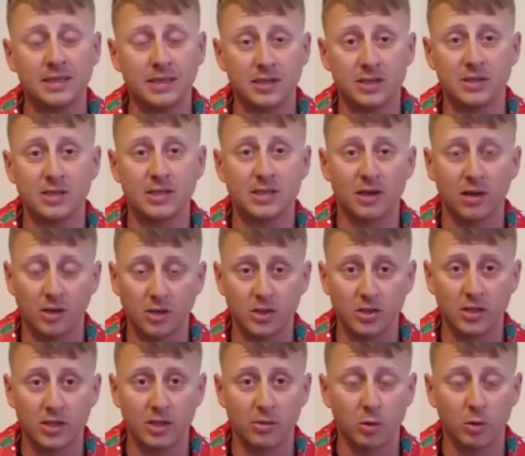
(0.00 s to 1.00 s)
years at the
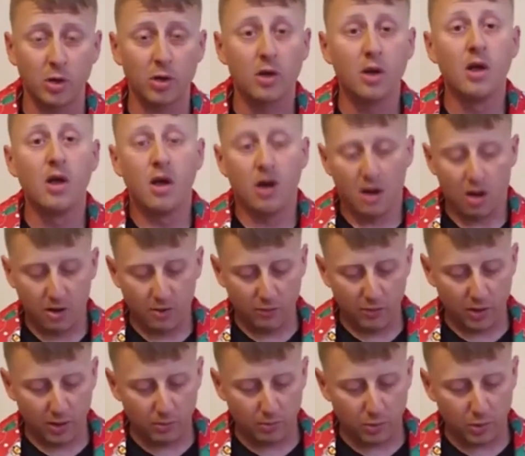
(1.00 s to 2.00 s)
100-year mark, of
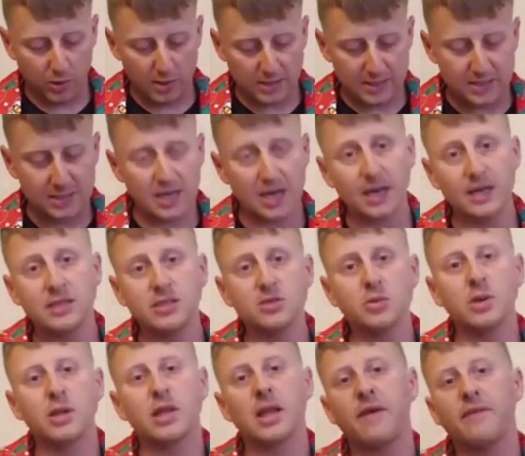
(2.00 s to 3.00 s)
where boys 9 to
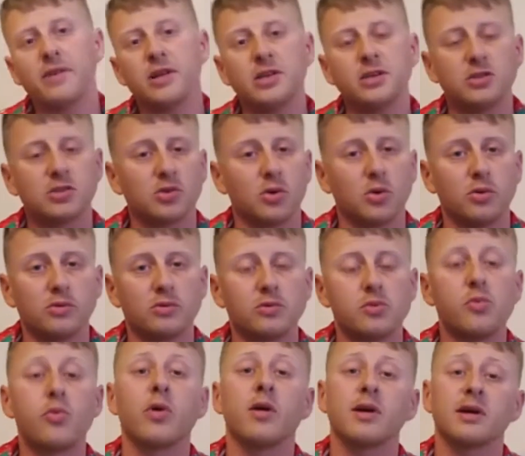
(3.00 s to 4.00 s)
11 years old
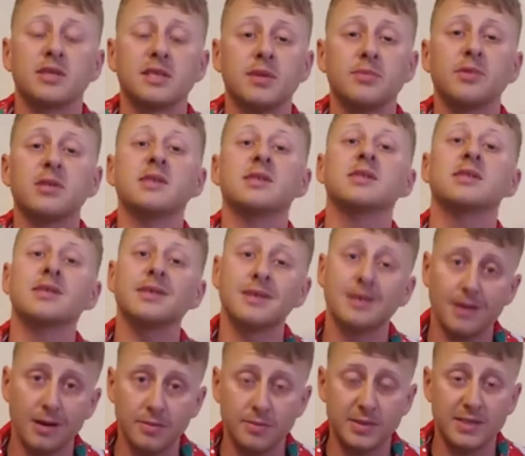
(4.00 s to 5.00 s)
were accepted into
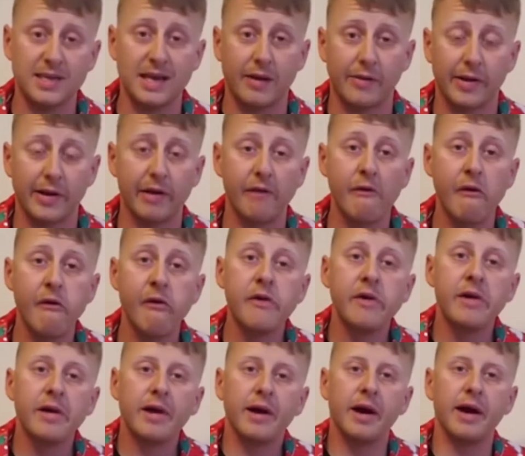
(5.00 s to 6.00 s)
Cub Scouting.
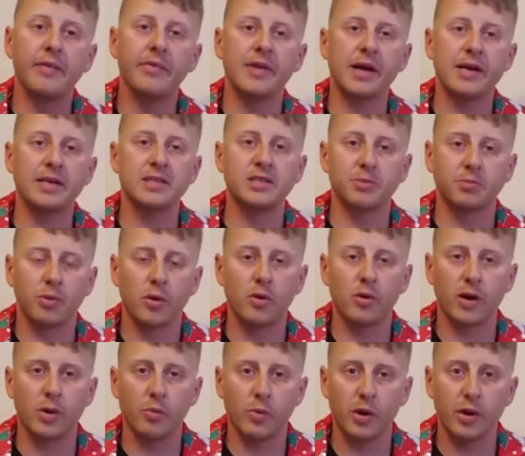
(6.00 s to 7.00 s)
And that is the
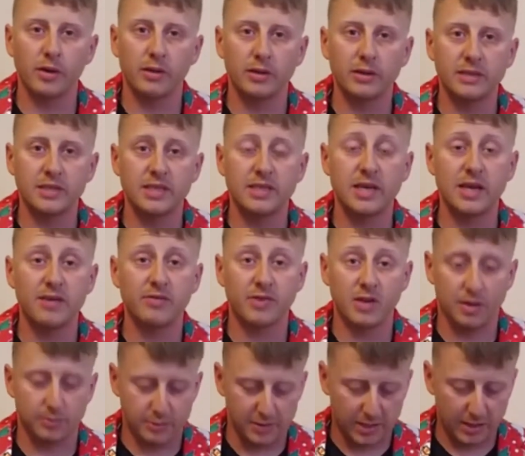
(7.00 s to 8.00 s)
program we are in today of
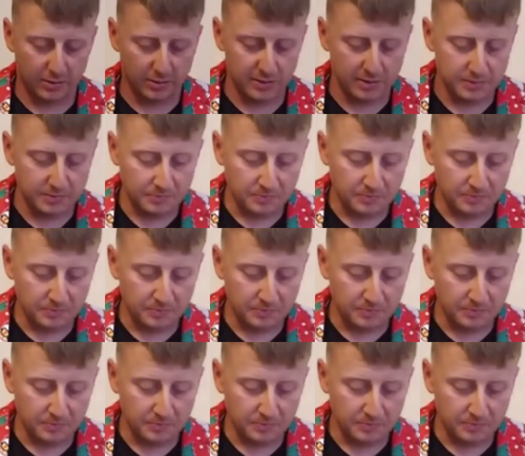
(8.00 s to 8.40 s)
Cub Scouts.